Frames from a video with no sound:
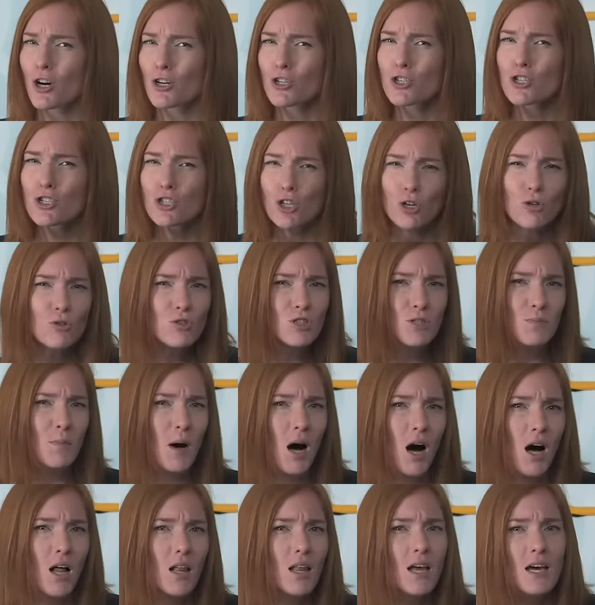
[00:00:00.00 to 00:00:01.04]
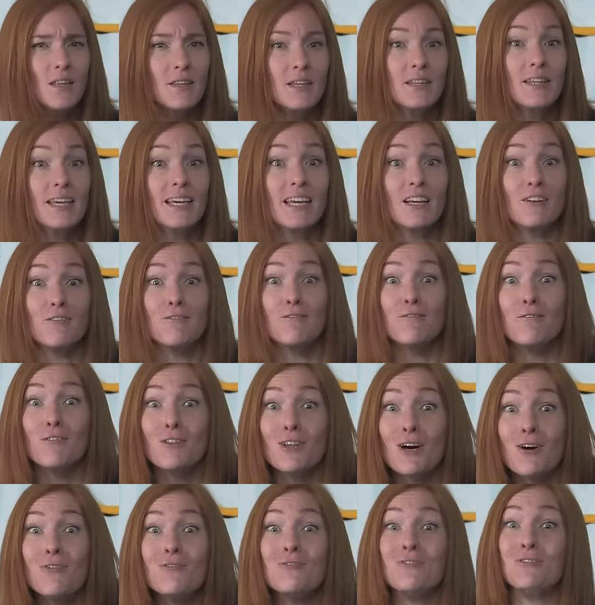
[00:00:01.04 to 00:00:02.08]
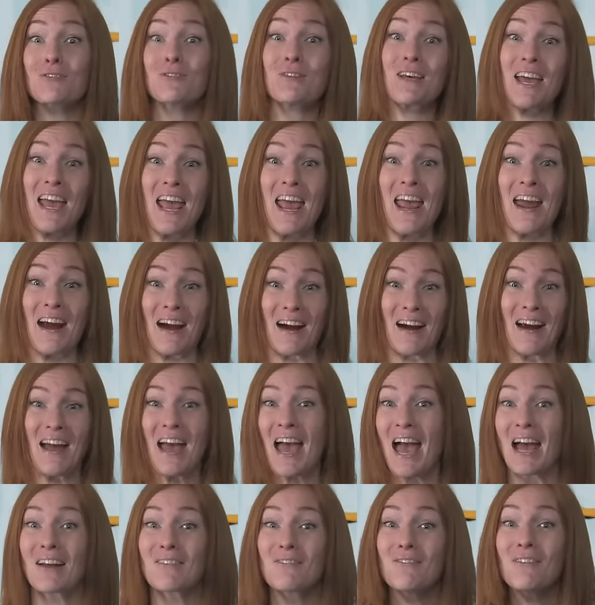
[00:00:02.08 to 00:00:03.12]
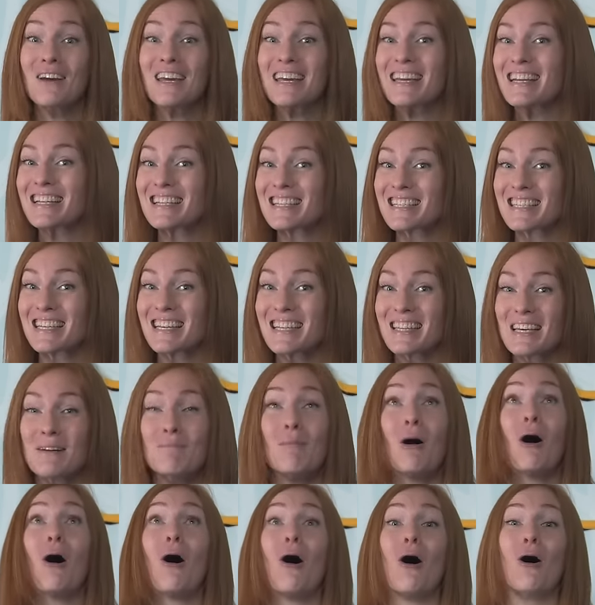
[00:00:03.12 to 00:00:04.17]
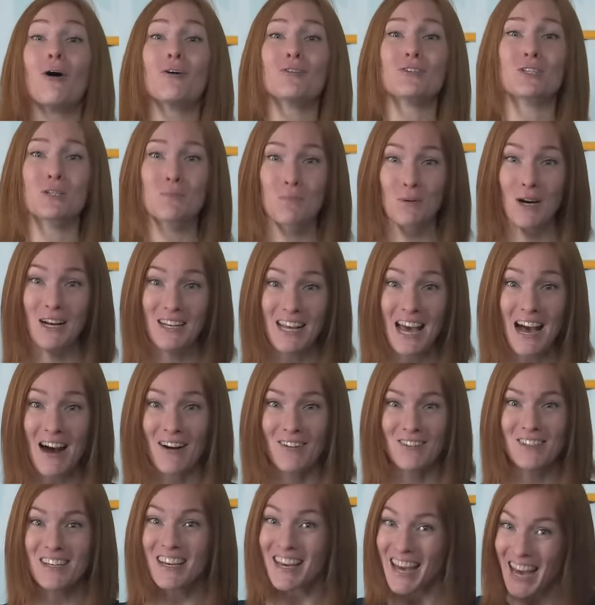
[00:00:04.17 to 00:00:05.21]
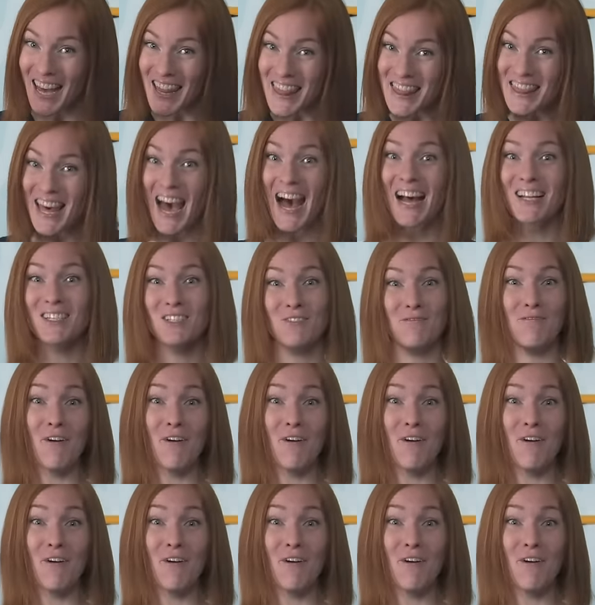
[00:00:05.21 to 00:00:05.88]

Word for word: are so small that they can float through the air, and we can see them all spread out, and that's